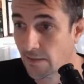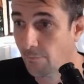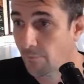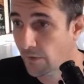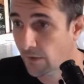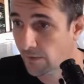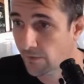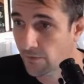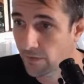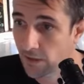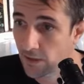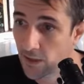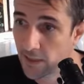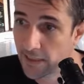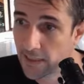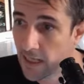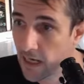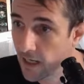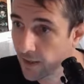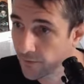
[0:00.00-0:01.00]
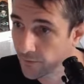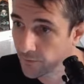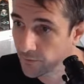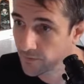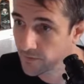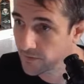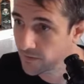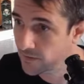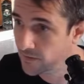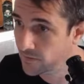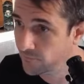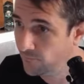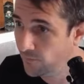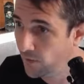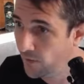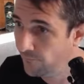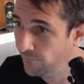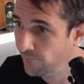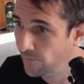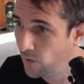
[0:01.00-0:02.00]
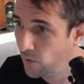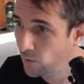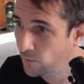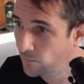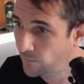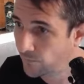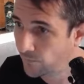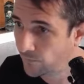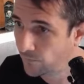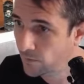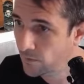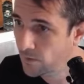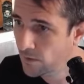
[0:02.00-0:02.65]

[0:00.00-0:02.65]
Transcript: big thing. I can't use this, 5 volts.